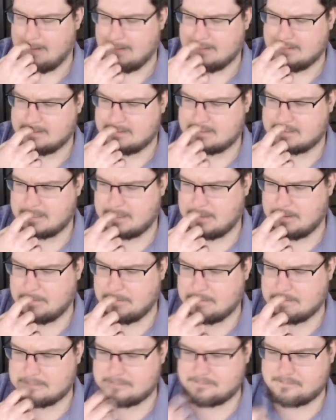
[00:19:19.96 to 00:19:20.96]

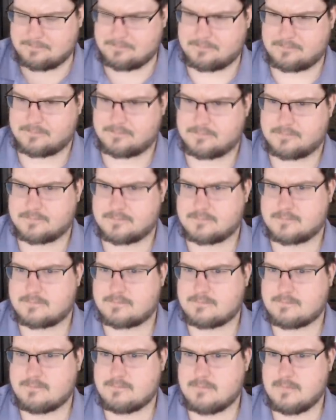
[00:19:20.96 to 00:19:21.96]
So,
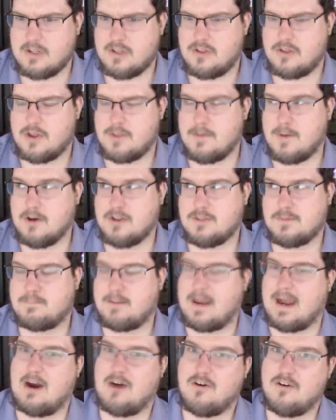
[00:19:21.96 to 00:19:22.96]
the most
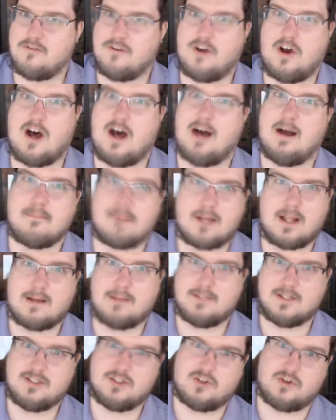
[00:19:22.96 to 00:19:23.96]
powerful
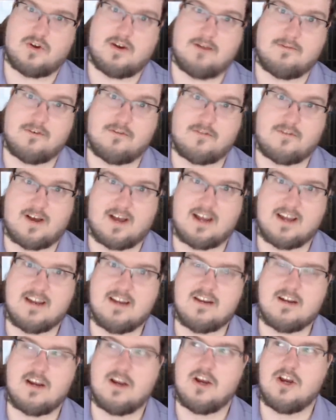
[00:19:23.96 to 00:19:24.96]
hobgoblins you'll ever
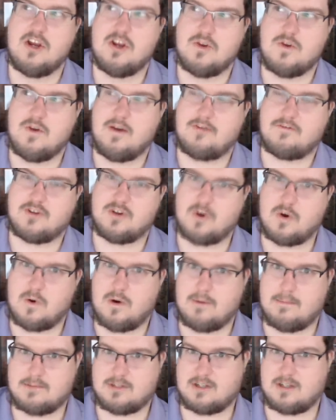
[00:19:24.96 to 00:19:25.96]
find, you have to go
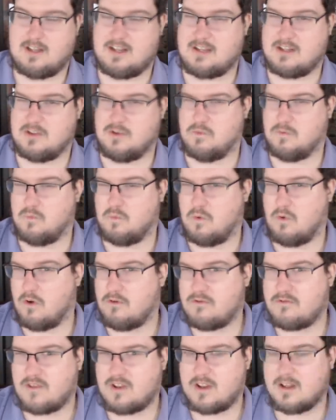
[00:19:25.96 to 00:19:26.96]
up to like the
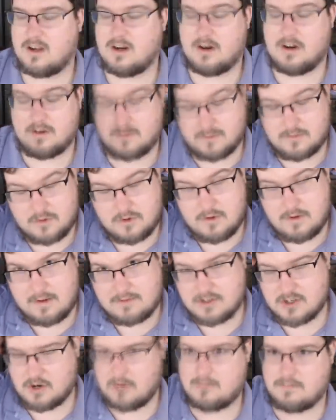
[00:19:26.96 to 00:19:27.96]
wolf, or you have
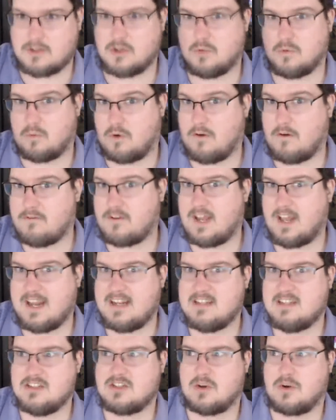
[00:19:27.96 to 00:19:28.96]
to go up to the
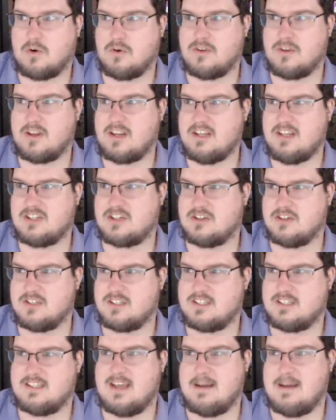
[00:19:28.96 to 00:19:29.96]
Wolflands or the Eastern
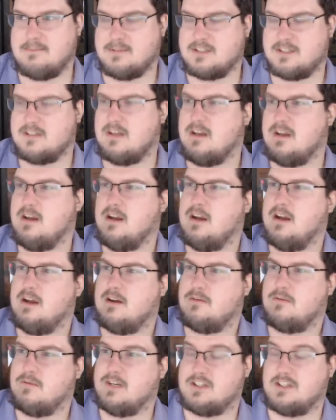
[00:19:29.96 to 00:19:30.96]
Steppes,
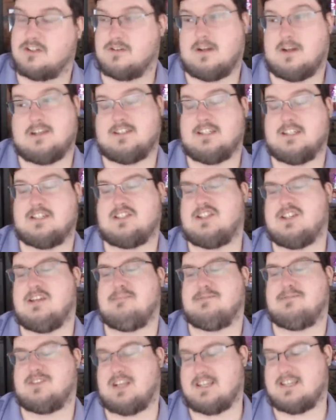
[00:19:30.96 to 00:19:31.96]
which I said
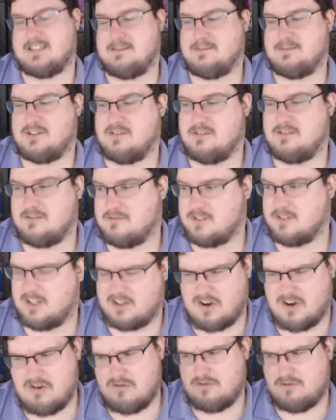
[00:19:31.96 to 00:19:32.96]
steeps last episode, so I was like,
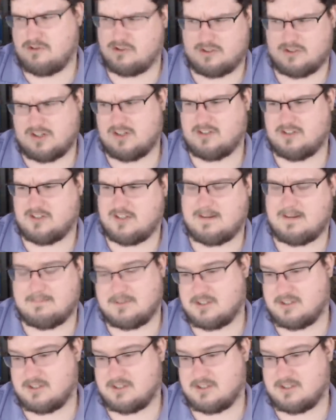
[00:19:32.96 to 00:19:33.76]
no, you should say steppes.